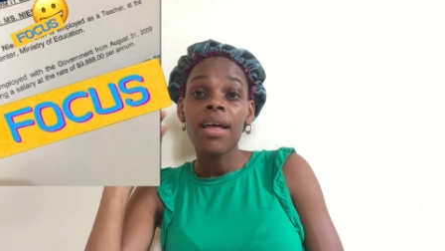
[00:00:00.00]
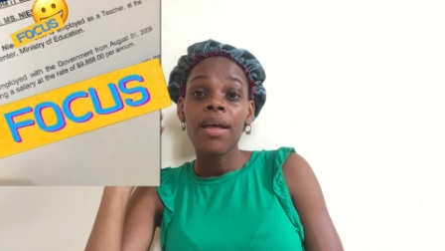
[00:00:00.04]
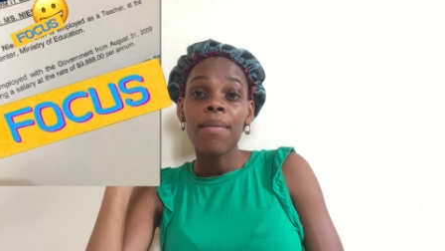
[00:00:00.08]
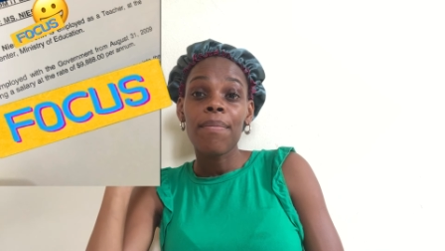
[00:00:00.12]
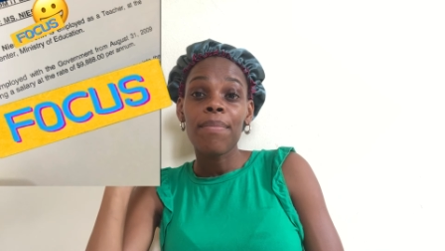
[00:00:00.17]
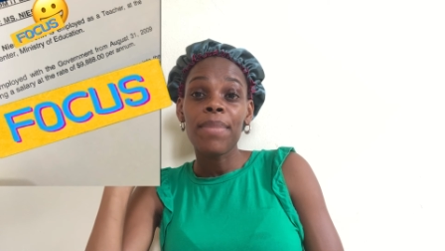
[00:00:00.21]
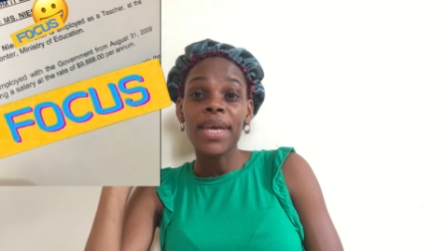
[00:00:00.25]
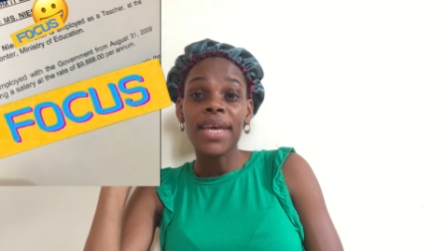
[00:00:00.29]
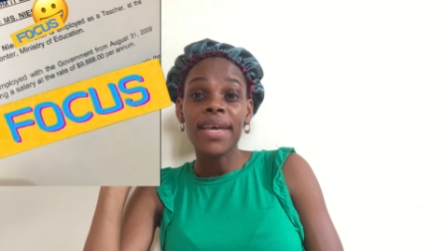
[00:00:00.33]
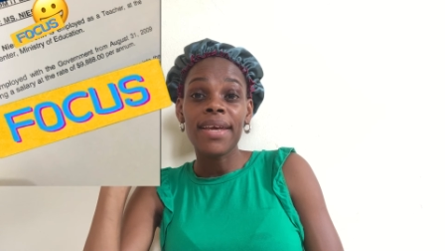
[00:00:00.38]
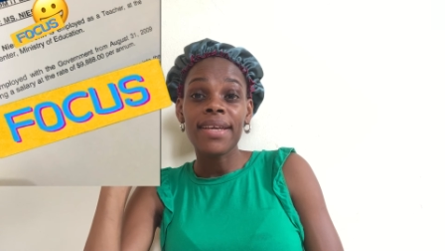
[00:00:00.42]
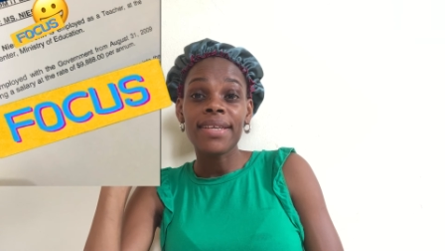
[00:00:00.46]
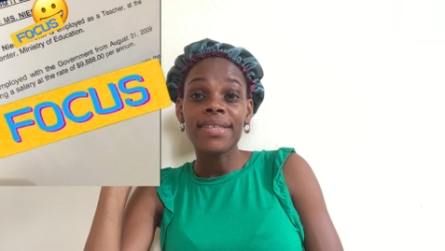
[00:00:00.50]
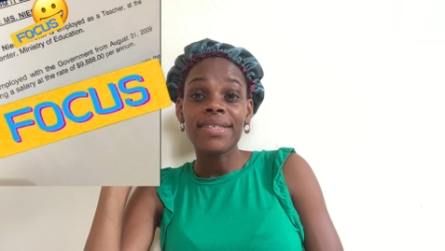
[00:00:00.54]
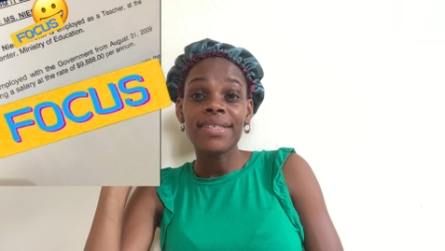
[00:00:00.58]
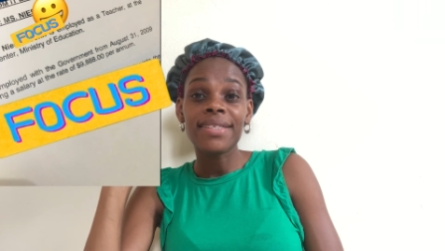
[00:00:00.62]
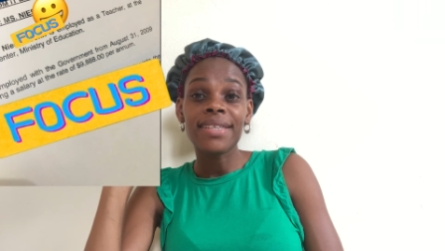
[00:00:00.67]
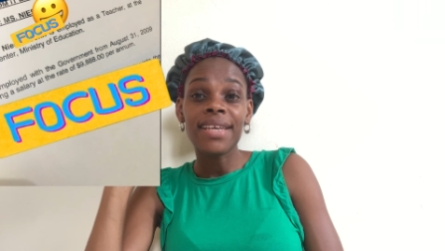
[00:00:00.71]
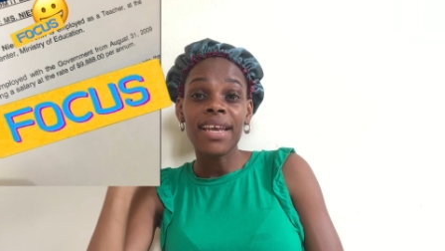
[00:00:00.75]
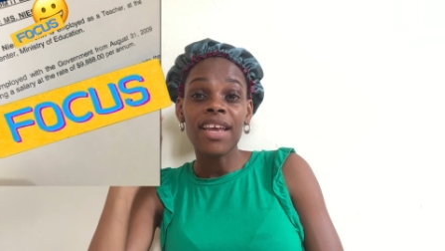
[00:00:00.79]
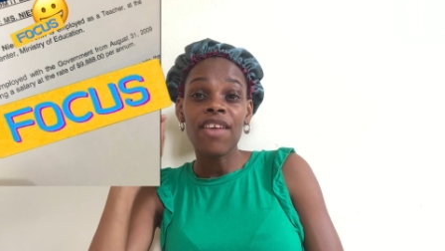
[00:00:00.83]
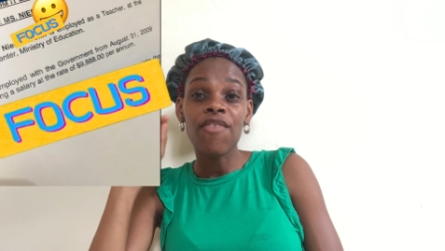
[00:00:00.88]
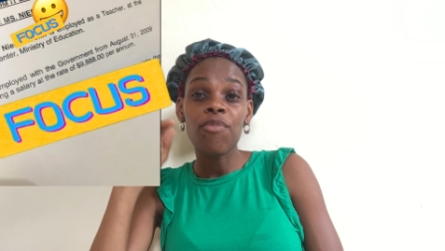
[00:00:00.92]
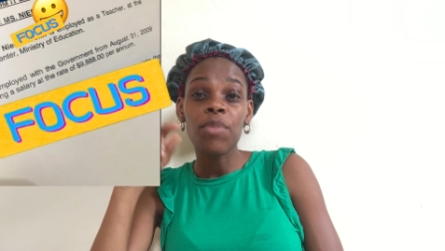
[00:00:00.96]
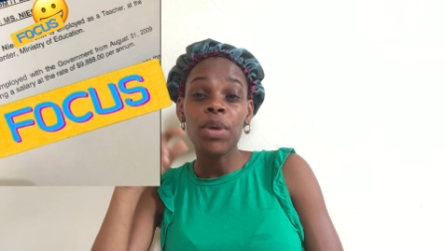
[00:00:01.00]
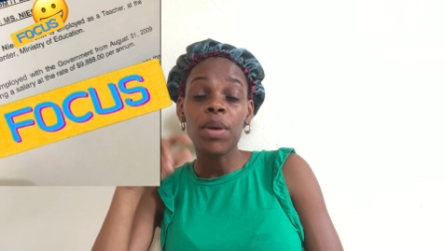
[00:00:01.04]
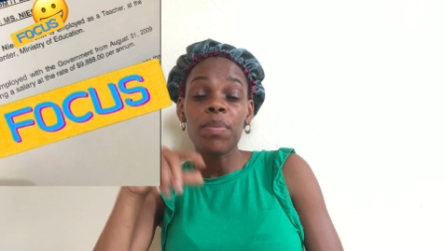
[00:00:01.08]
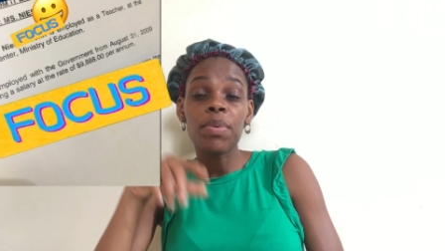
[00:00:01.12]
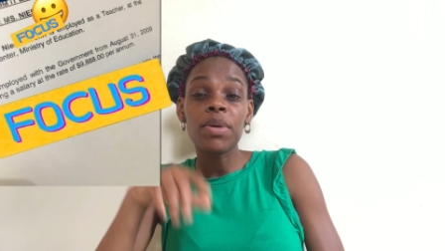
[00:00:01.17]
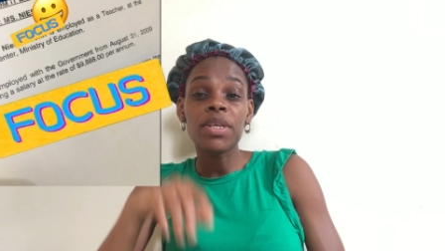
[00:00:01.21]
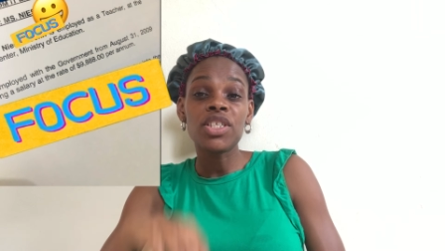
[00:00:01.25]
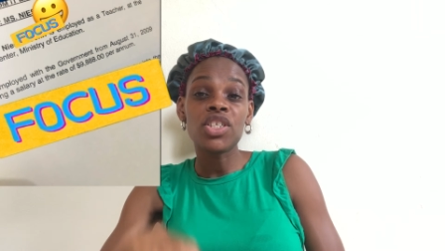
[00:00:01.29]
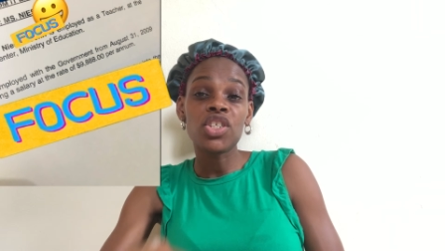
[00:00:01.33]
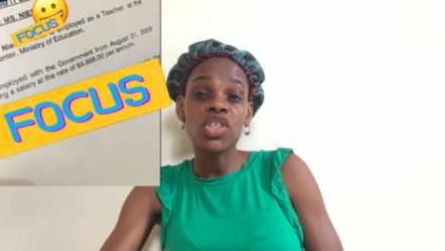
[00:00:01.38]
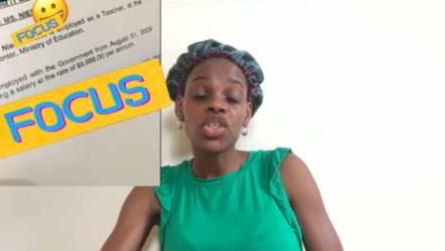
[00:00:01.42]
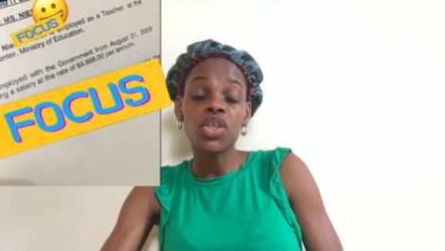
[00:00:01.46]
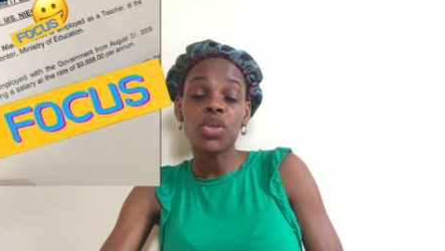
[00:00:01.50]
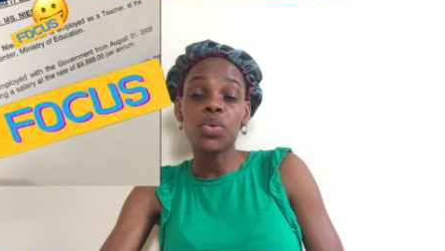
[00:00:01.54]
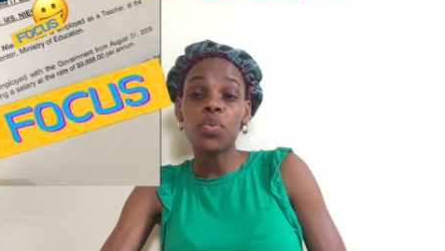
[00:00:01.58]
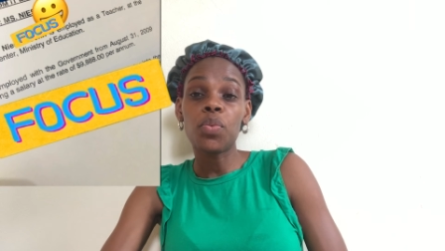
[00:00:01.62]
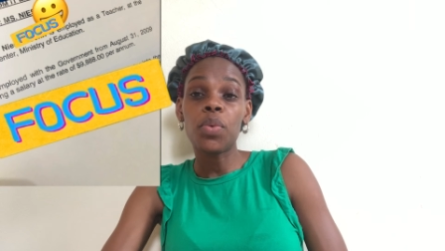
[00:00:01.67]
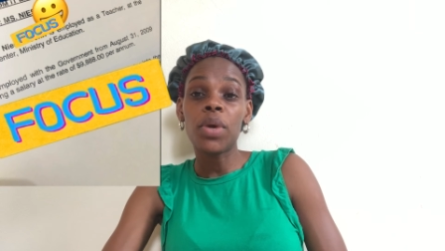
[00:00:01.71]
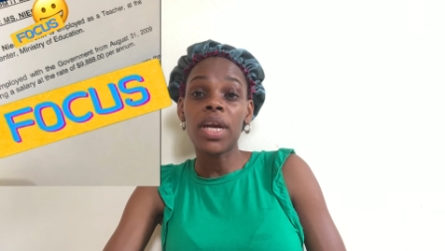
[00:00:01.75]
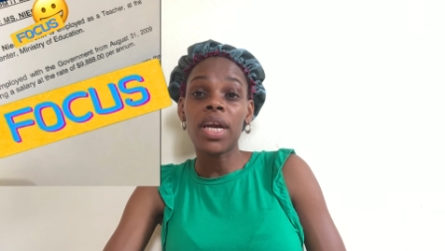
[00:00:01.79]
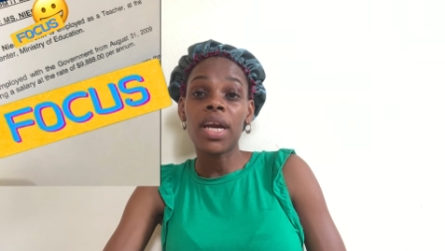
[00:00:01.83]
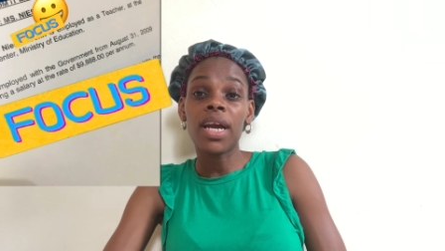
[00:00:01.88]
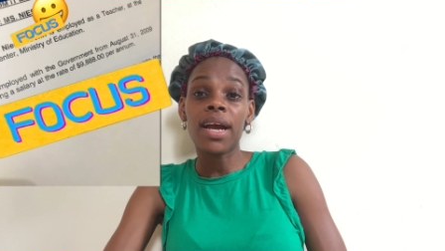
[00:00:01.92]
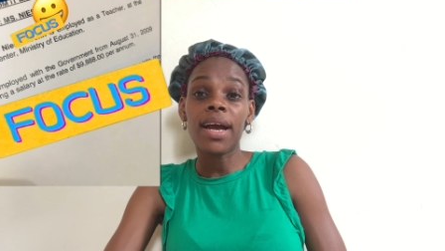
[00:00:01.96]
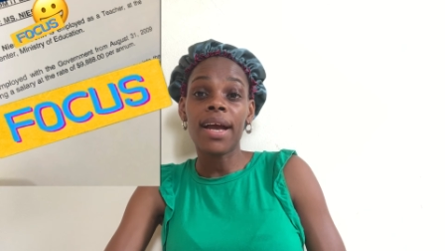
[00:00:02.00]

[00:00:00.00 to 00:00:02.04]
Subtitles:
because they gave me a position where